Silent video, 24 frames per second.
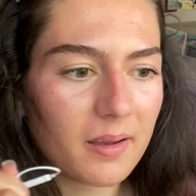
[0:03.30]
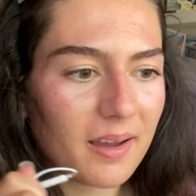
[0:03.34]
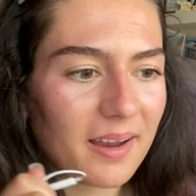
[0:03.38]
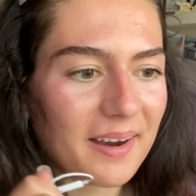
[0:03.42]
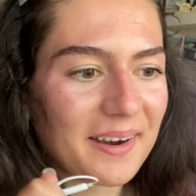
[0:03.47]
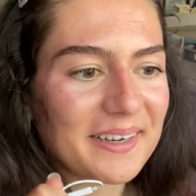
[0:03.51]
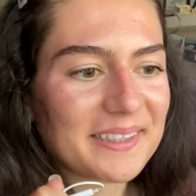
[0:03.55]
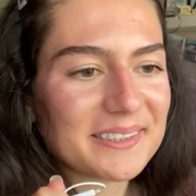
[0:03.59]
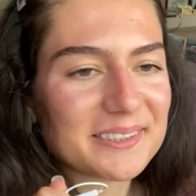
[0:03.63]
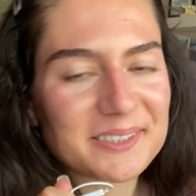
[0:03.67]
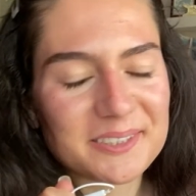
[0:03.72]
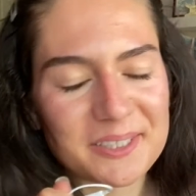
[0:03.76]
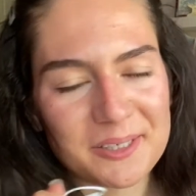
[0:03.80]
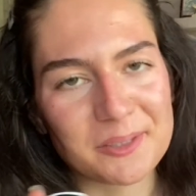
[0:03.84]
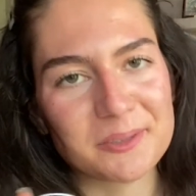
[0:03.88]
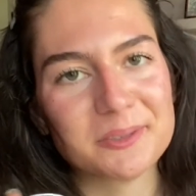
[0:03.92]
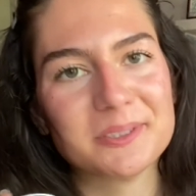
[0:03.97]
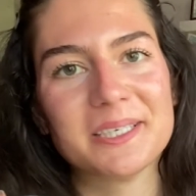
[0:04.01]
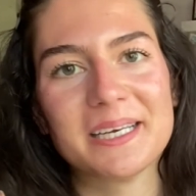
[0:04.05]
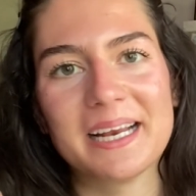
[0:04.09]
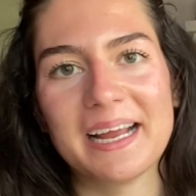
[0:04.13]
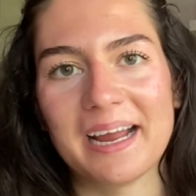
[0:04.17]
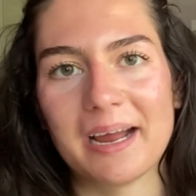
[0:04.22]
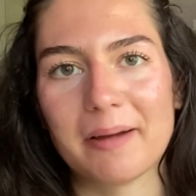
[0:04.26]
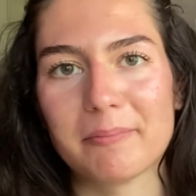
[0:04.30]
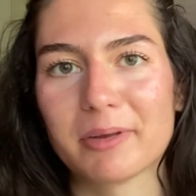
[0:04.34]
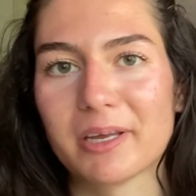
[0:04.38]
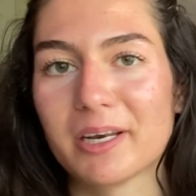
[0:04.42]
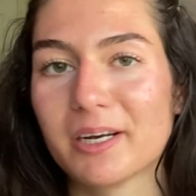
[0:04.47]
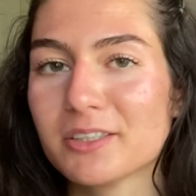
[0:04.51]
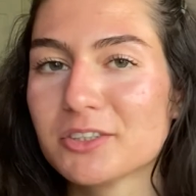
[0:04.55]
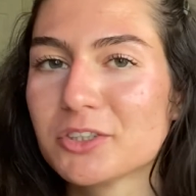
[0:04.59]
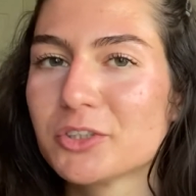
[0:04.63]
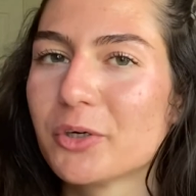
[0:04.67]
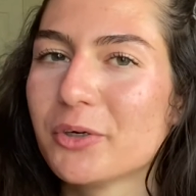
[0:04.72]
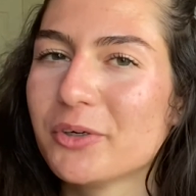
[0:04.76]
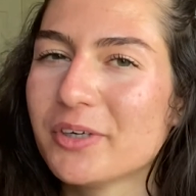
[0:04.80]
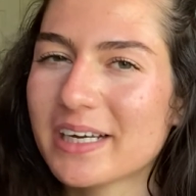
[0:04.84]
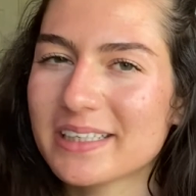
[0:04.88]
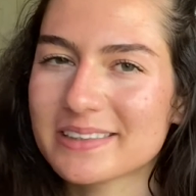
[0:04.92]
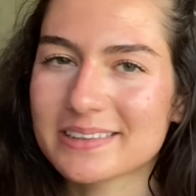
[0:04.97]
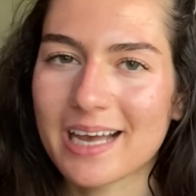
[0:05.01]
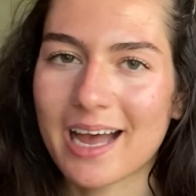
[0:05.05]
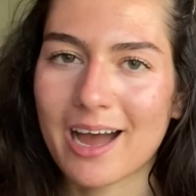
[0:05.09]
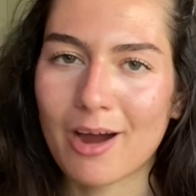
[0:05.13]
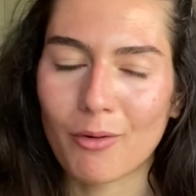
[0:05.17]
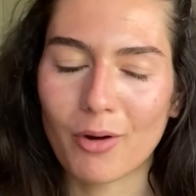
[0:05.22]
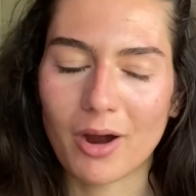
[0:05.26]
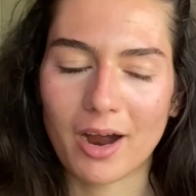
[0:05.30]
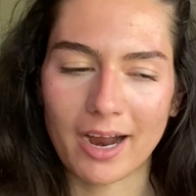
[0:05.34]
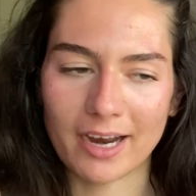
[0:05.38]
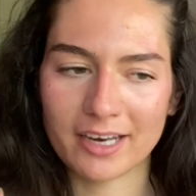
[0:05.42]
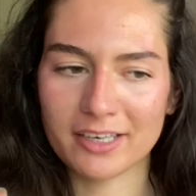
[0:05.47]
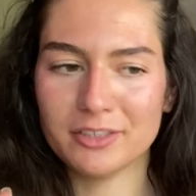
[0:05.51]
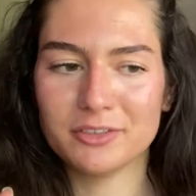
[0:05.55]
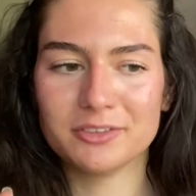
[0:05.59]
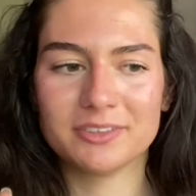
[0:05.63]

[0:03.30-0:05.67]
All right, so today I'm going to show you guys how I use